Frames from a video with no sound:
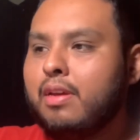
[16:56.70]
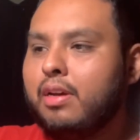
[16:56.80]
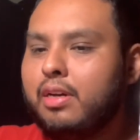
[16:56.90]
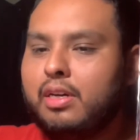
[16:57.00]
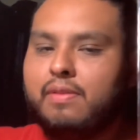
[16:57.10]

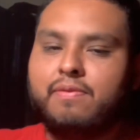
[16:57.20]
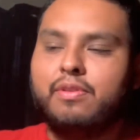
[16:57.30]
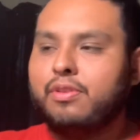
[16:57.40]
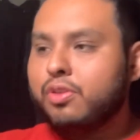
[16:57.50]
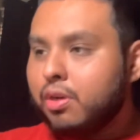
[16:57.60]
For
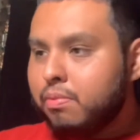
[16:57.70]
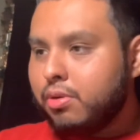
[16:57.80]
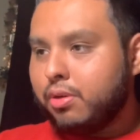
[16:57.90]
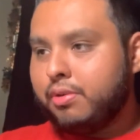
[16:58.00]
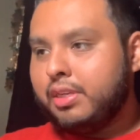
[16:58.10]
the Tone
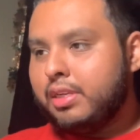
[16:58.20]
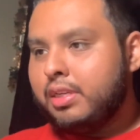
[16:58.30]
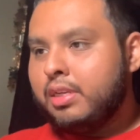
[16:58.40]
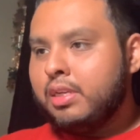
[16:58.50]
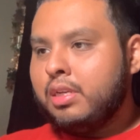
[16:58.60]
Poet,
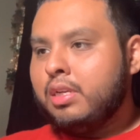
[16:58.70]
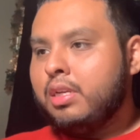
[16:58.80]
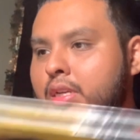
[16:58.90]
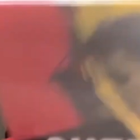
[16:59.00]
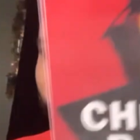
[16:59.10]

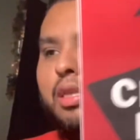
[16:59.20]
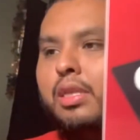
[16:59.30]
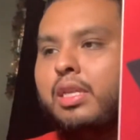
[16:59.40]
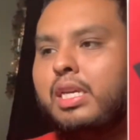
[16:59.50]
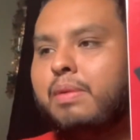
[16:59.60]

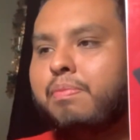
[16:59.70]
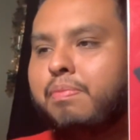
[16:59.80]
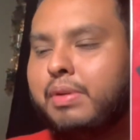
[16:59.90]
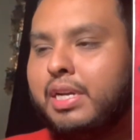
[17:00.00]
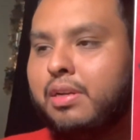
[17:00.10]
the
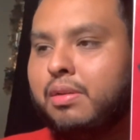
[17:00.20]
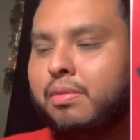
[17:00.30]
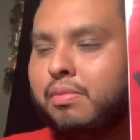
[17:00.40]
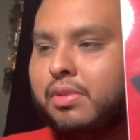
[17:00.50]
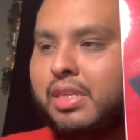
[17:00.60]
piano
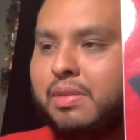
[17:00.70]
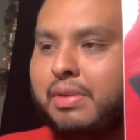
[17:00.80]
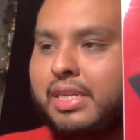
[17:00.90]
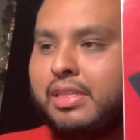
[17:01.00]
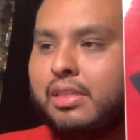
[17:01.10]
slash
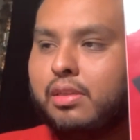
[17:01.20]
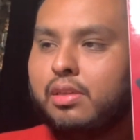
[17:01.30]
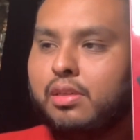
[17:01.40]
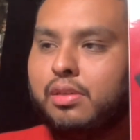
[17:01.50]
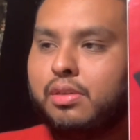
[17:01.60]
bass
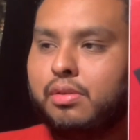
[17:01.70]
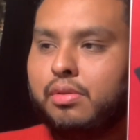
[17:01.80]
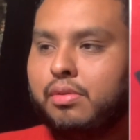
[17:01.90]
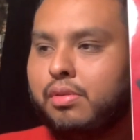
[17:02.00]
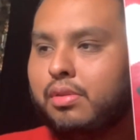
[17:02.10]
also
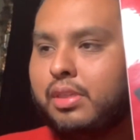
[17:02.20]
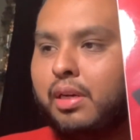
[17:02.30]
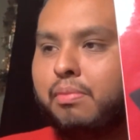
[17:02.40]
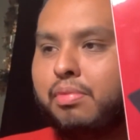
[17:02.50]
sound